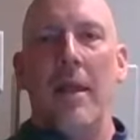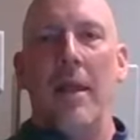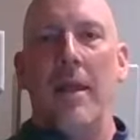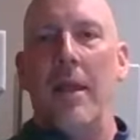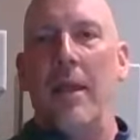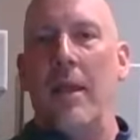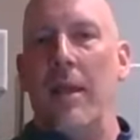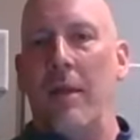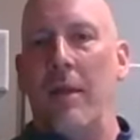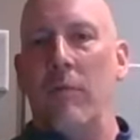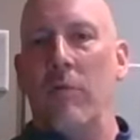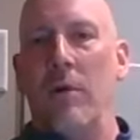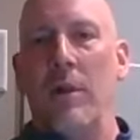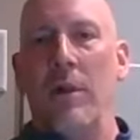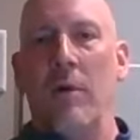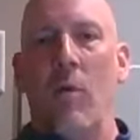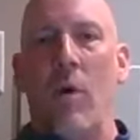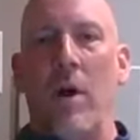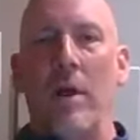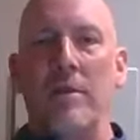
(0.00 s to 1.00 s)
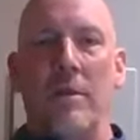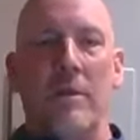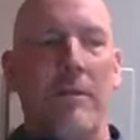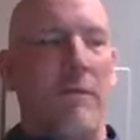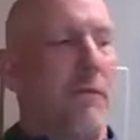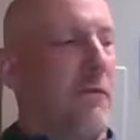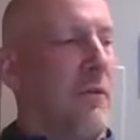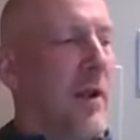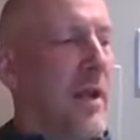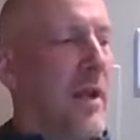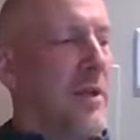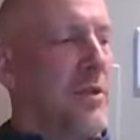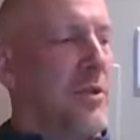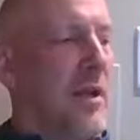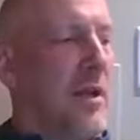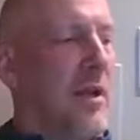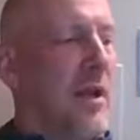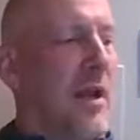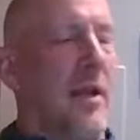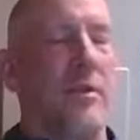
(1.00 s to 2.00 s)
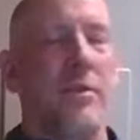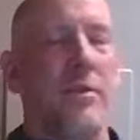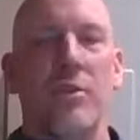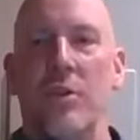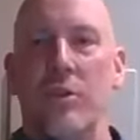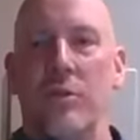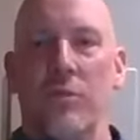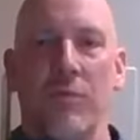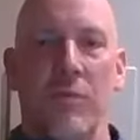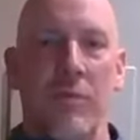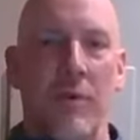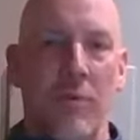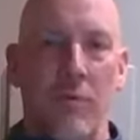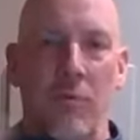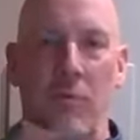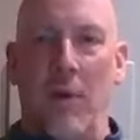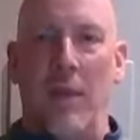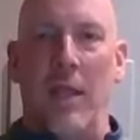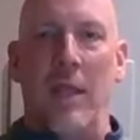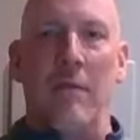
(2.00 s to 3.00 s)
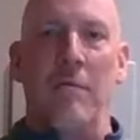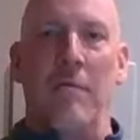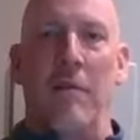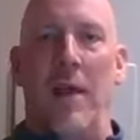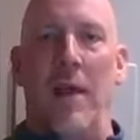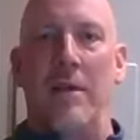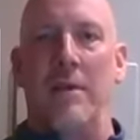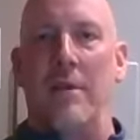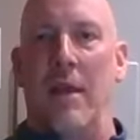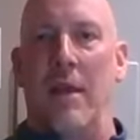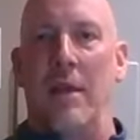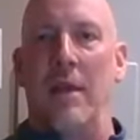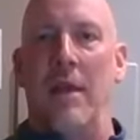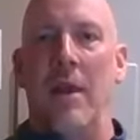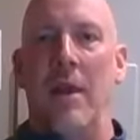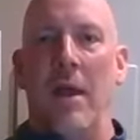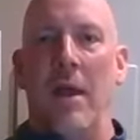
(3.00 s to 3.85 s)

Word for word: It really wasn't fringe, and it's just reinvented.